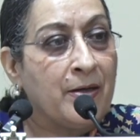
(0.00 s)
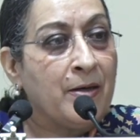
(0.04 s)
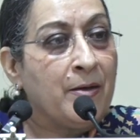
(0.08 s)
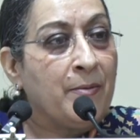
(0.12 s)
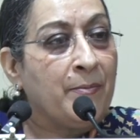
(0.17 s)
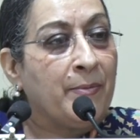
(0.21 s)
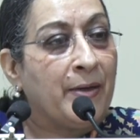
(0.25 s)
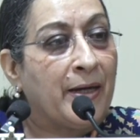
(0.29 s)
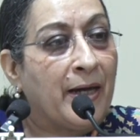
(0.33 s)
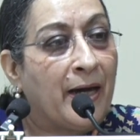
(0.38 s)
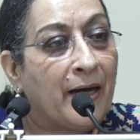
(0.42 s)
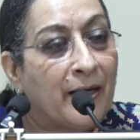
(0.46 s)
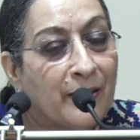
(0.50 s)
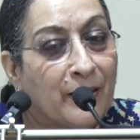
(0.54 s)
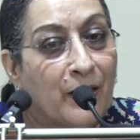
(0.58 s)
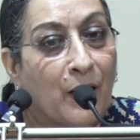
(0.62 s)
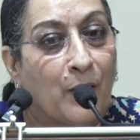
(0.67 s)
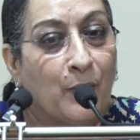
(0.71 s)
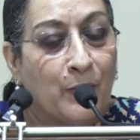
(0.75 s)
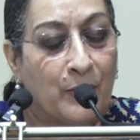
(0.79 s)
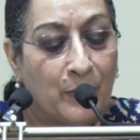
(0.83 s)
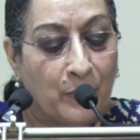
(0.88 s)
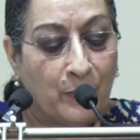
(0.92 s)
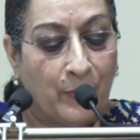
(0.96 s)
May I
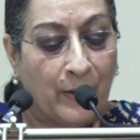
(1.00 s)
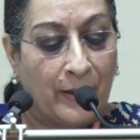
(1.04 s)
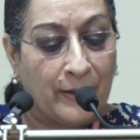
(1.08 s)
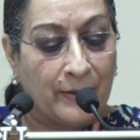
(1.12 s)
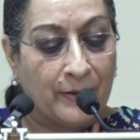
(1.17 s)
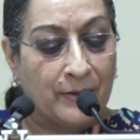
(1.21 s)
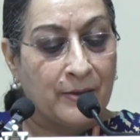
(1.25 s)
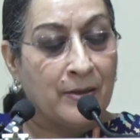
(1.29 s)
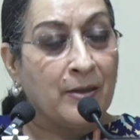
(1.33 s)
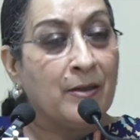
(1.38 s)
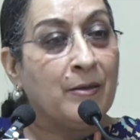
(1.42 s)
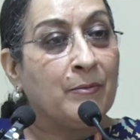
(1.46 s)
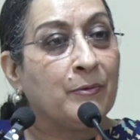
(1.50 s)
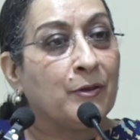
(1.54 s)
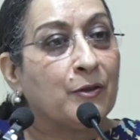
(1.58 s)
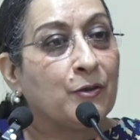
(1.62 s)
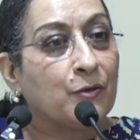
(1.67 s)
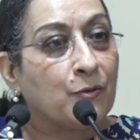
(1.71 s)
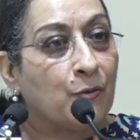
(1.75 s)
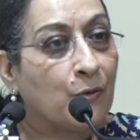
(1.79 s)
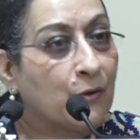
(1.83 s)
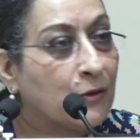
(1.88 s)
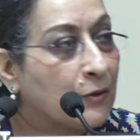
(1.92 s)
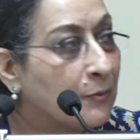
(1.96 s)
now invite
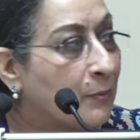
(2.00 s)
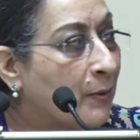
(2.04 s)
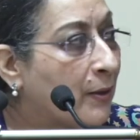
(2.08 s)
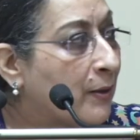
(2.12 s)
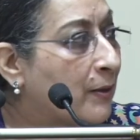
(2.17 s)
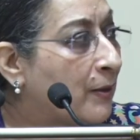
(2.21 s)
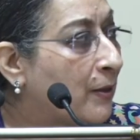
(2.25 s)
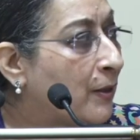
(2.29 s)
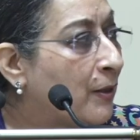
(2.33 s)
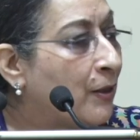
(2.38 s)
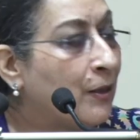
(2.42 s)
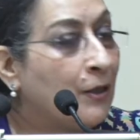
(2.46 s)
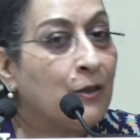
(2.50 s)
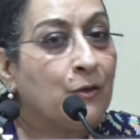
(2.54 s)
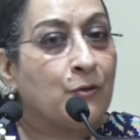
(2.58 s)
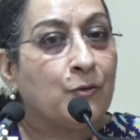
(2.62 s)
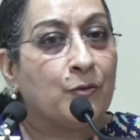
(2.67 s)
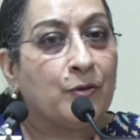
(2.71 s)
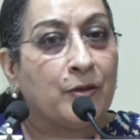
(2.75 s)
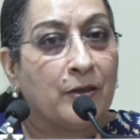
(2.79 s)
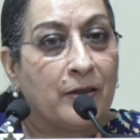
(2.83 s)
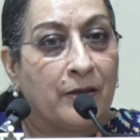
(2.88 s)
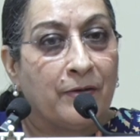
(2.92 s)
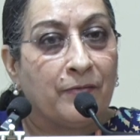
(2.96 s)
Mr. Osmani to
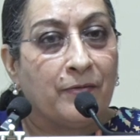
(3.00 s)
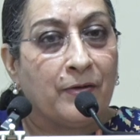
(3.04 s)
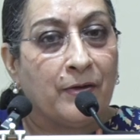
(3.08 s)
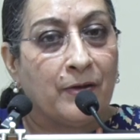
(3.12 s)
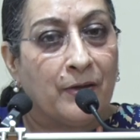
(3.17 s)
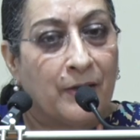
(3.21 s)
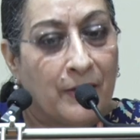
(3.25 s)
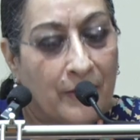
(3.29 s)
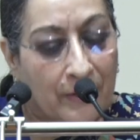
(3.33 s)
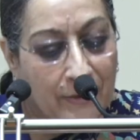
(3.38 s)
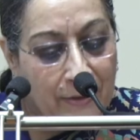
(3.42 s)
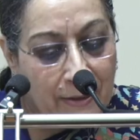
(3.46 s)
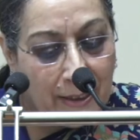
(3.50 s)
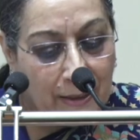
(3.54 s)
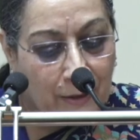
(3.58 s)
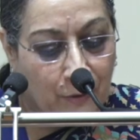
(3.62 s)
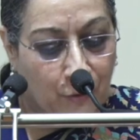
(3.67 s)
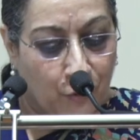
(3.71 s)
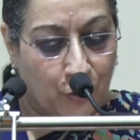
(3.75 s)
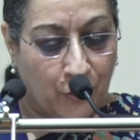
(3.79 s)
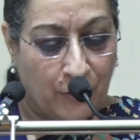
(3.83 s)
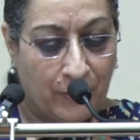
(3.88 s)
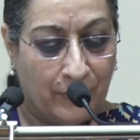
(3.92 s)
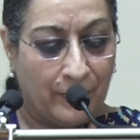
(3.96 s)
deliver his
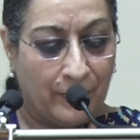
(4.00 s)
lecture.